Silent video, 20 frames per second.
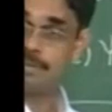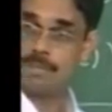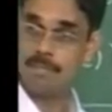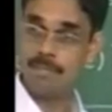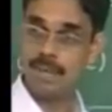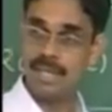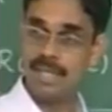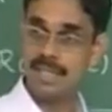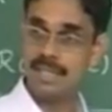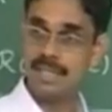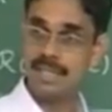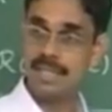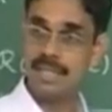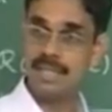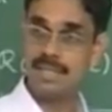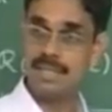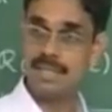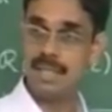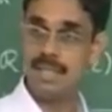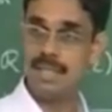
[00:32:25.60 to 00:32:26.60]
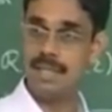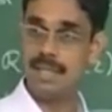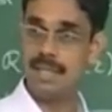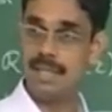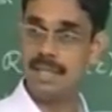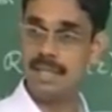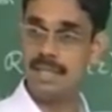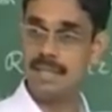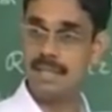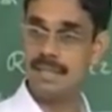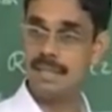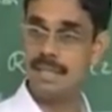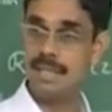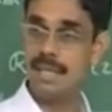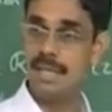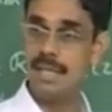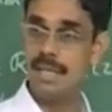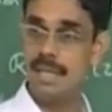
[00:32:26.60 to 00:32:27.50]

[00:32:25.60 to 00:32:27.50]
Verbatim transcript: power minus k is i, I k z